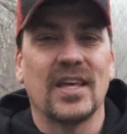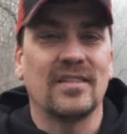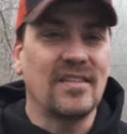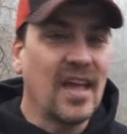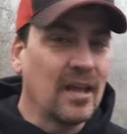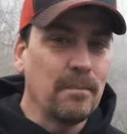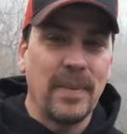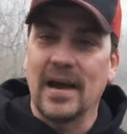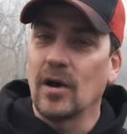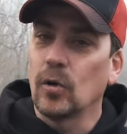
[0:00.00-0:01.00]
that
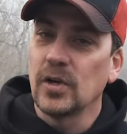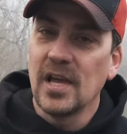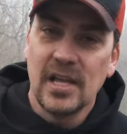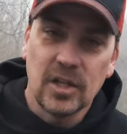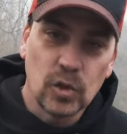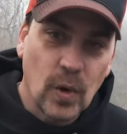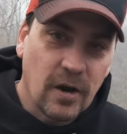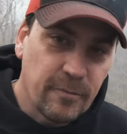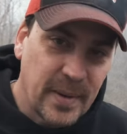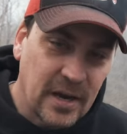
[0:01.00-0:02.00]
10-pound,
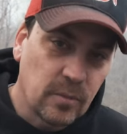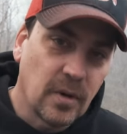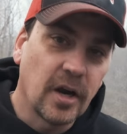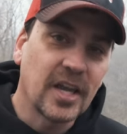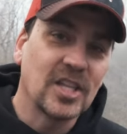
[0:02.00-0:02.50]
12-pound mark,